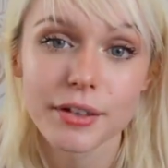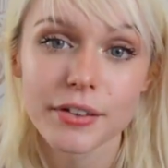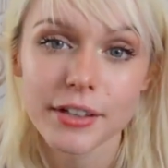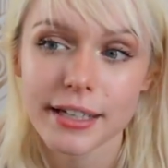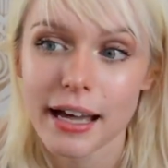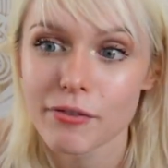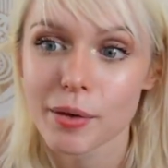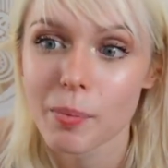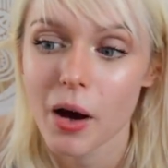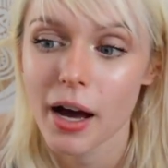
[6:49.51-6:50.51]
literally
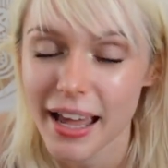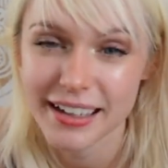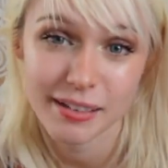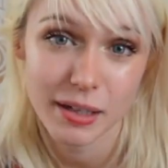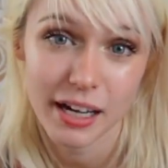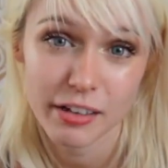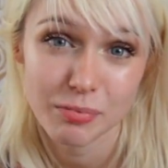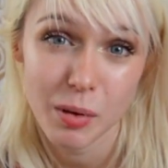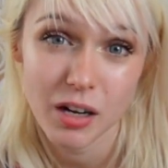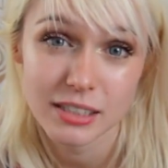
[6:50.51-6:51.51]
never bought any kind
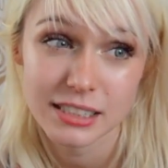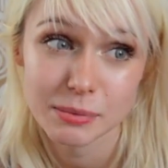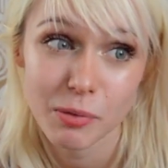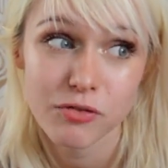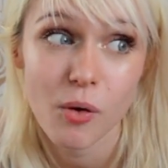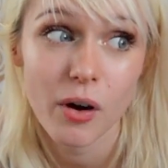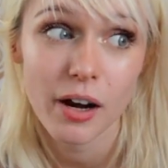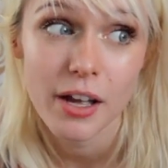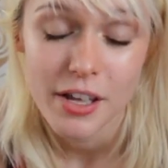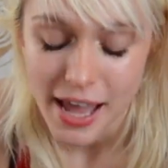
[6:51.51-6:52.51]
of boxes
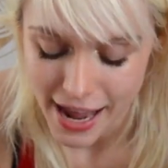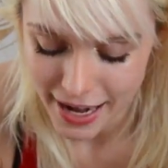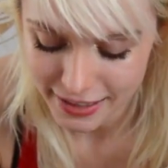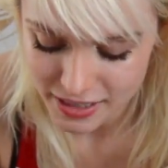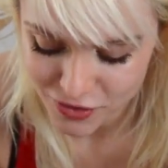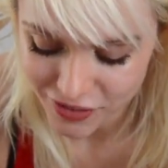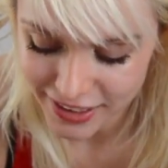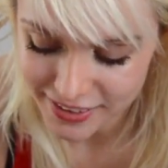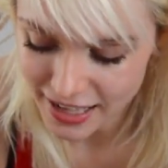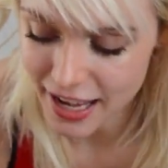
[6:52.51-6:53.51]
before, and it's
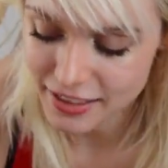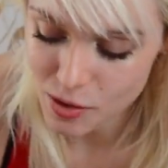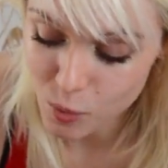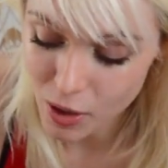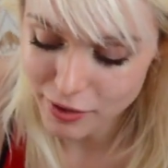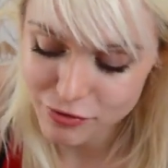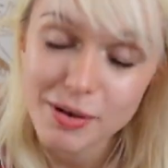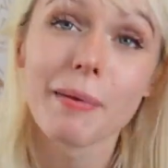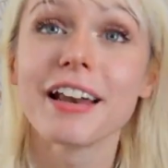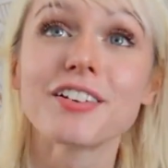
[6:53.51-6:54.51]
funny that one
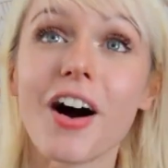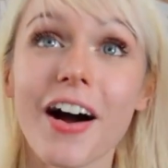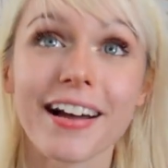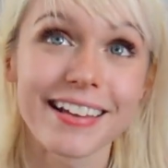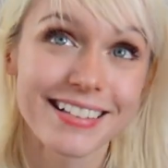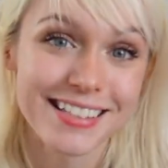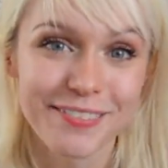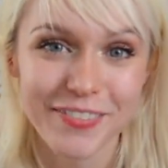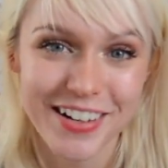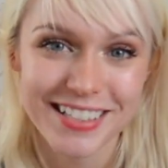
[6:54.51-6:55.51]
for my dog is the
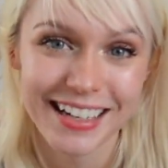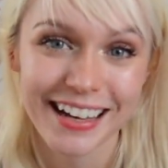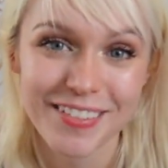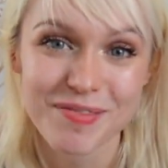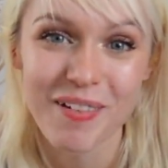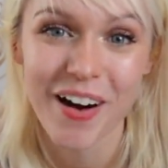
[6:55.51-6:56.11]
first kind of